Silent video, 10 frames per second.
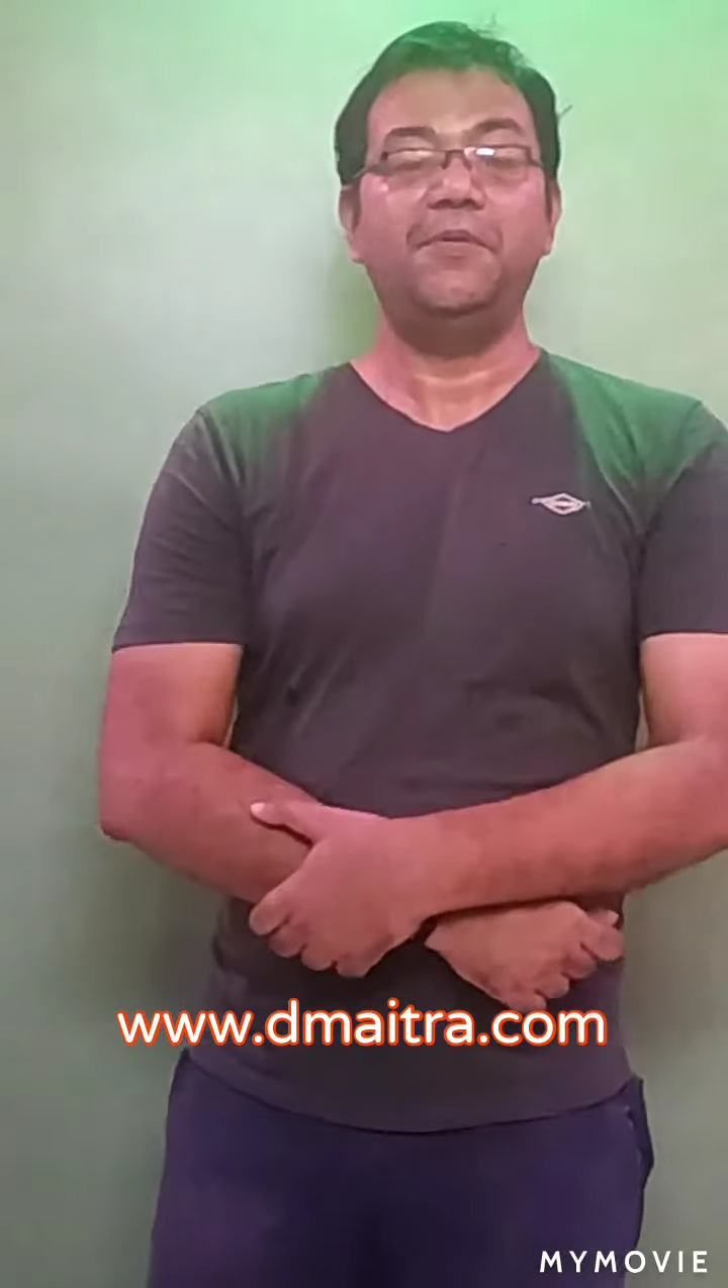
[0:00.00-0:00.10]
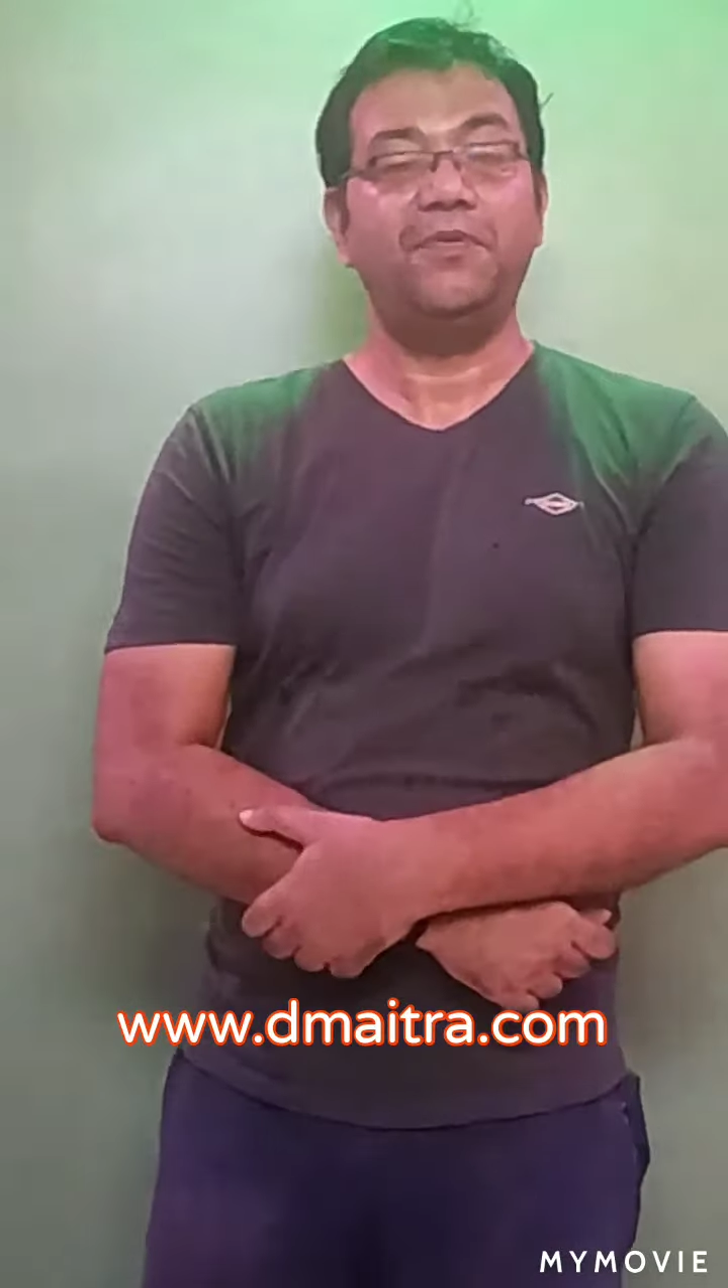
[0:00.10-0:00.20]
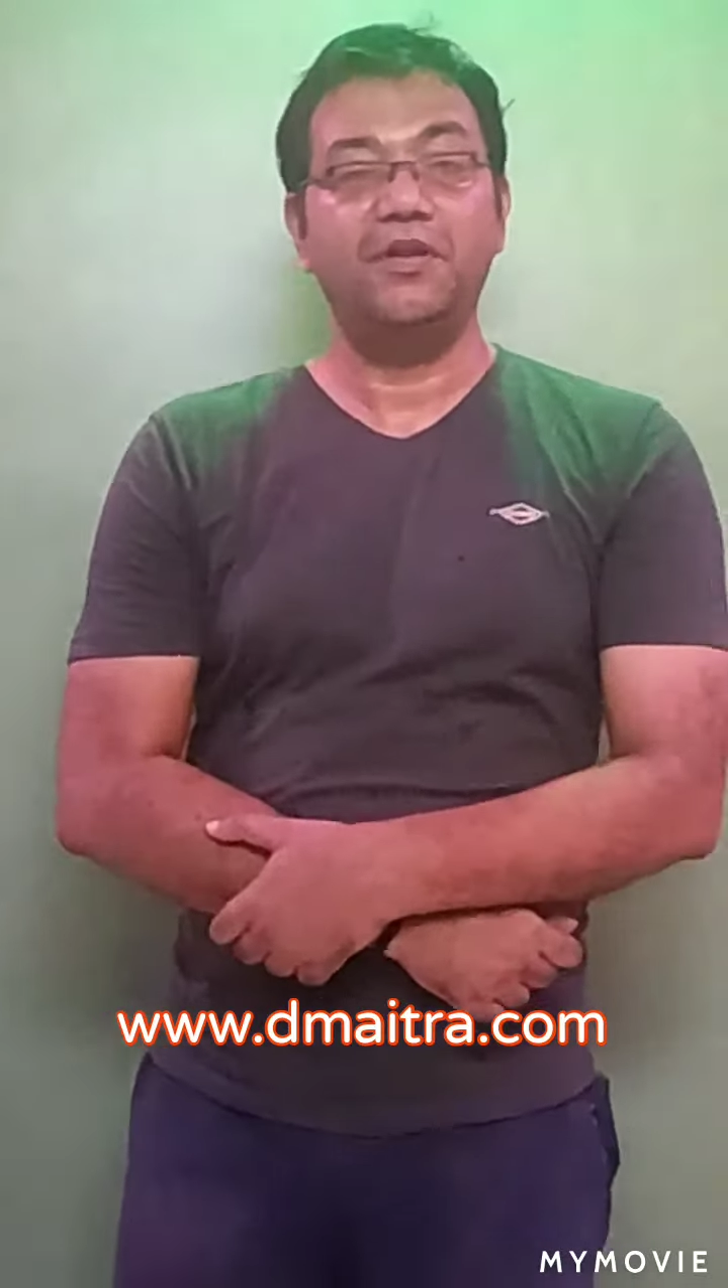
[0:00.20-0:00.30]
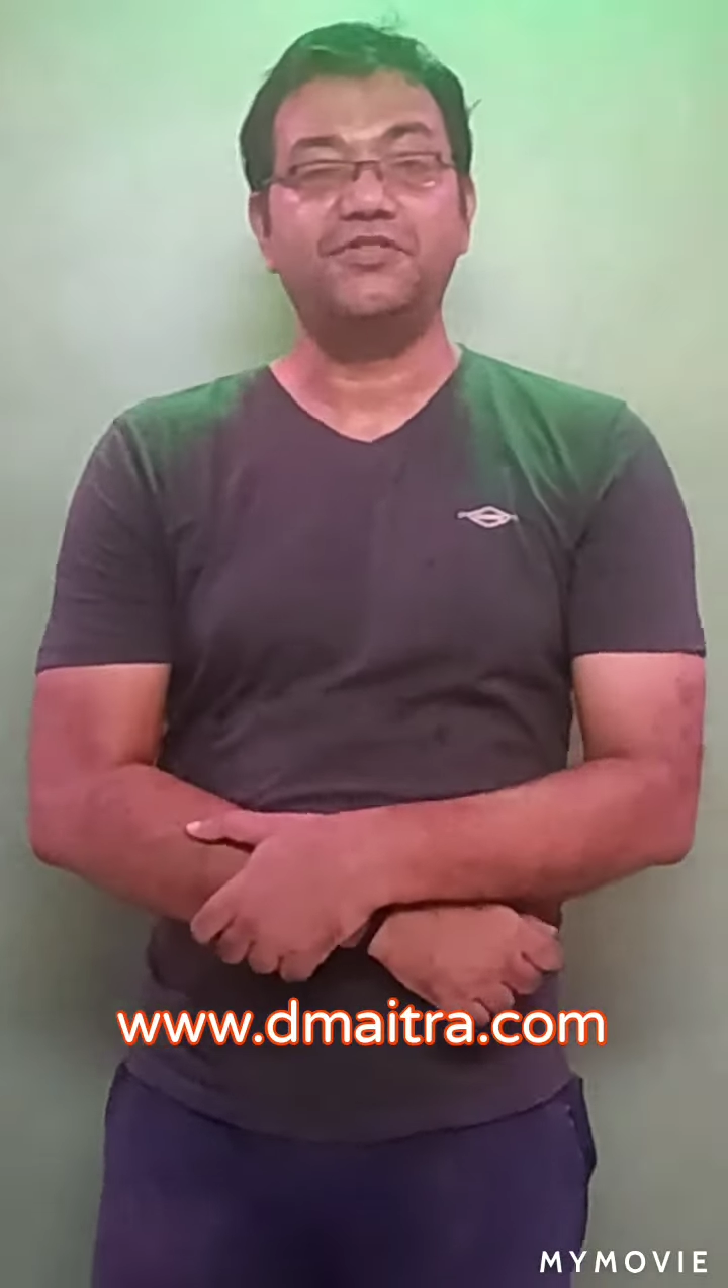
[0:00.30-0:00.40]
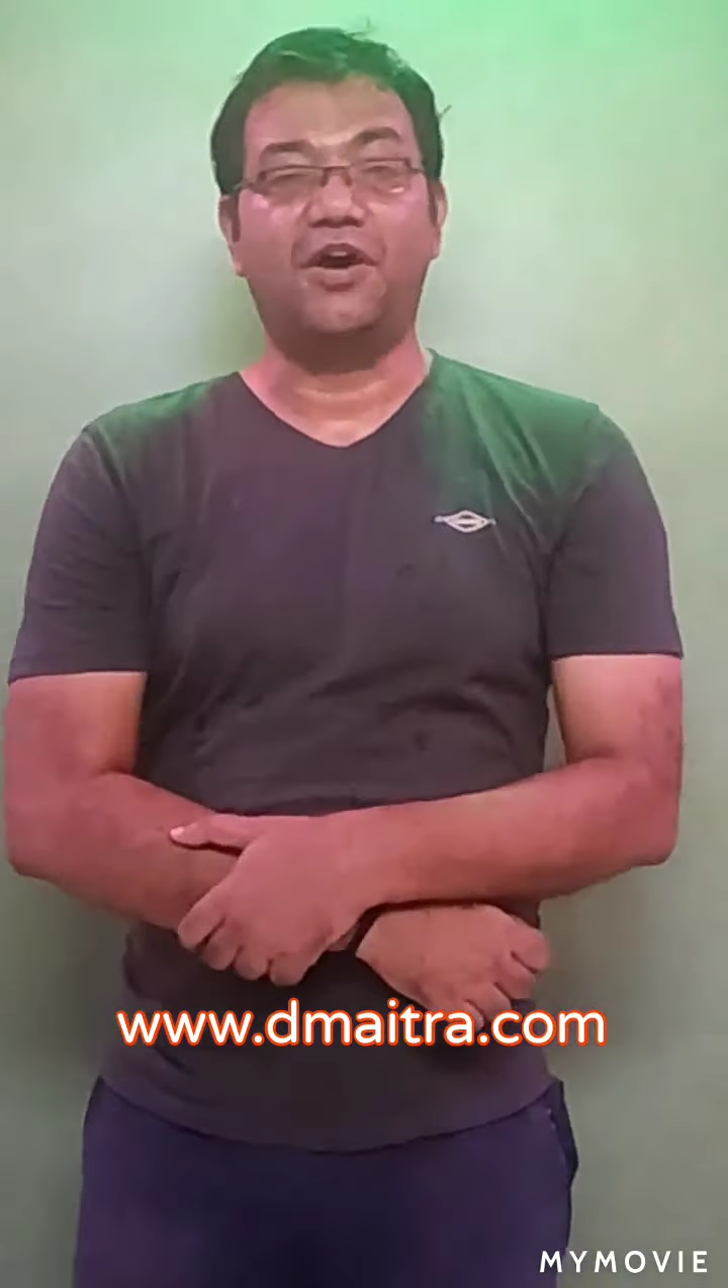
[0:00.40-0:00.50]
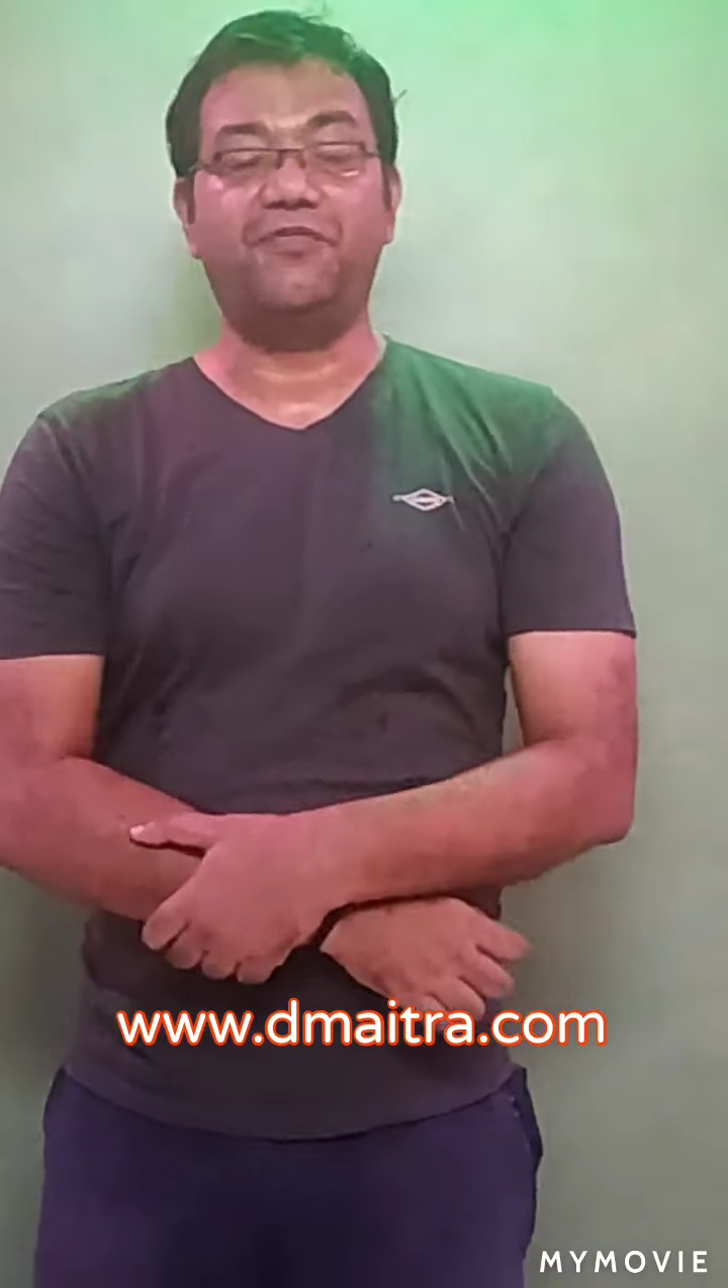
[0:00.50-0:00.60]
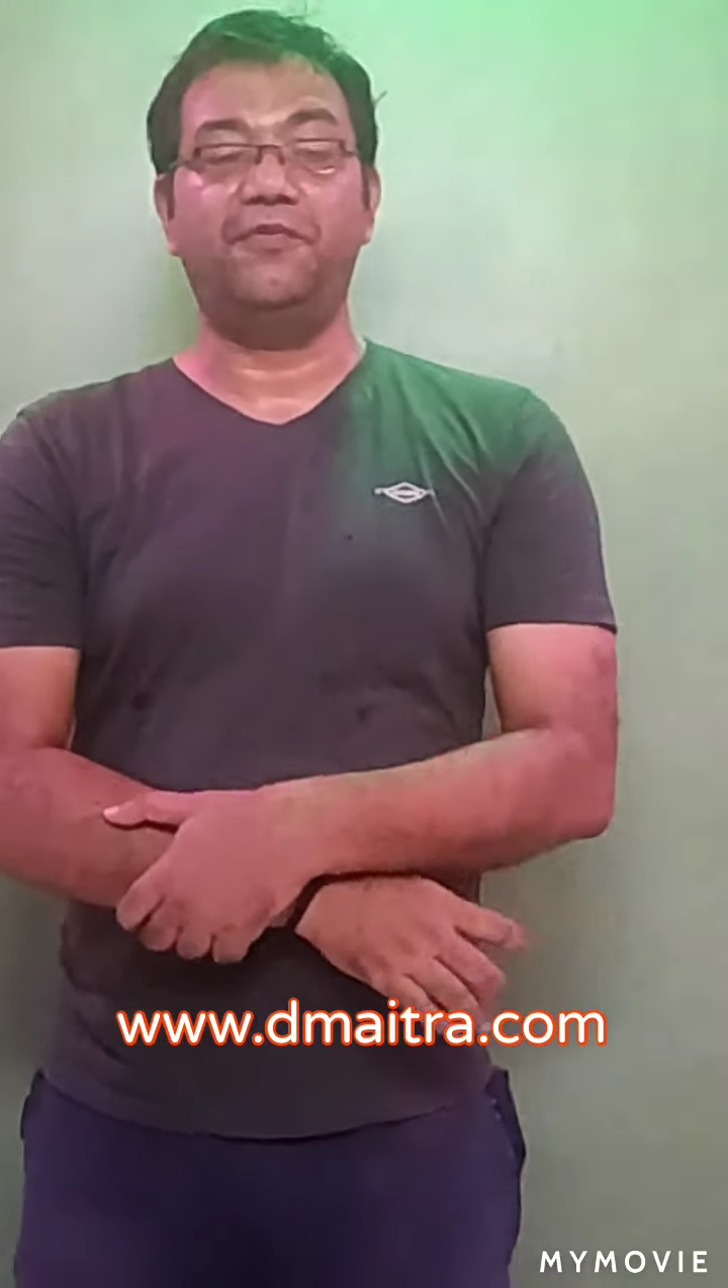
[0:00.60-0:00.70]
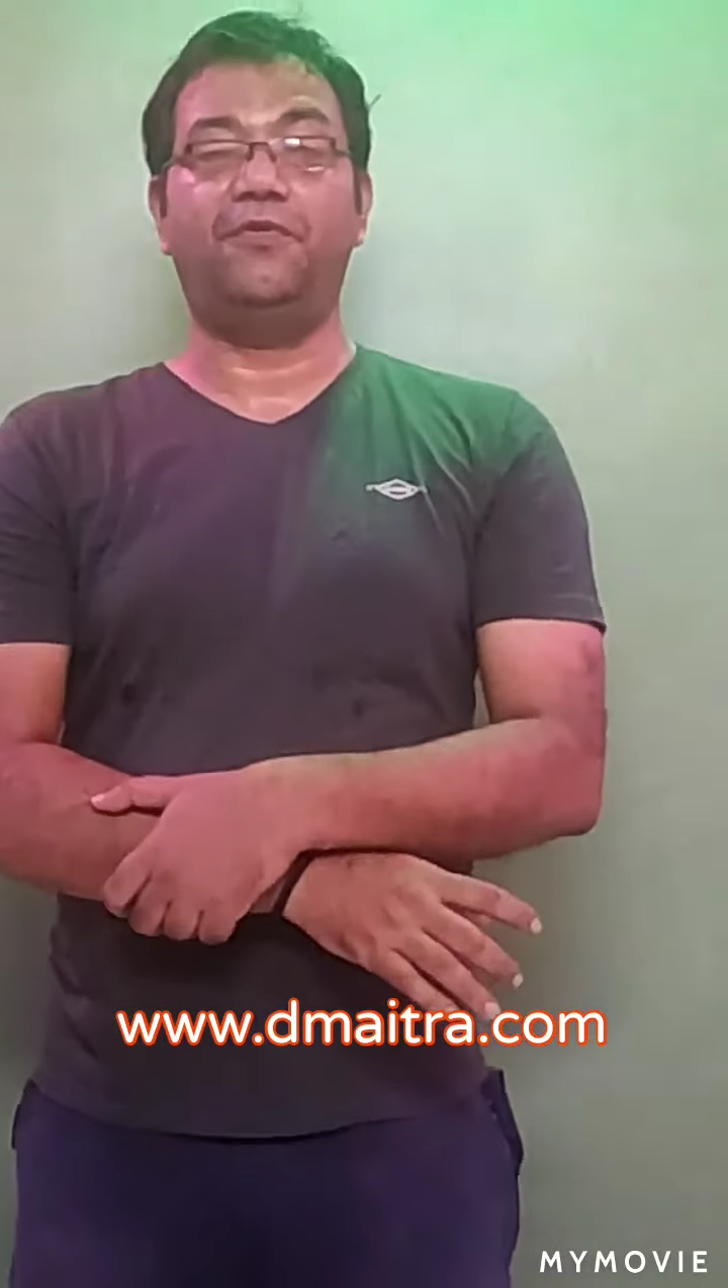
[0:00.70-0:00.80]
People suffer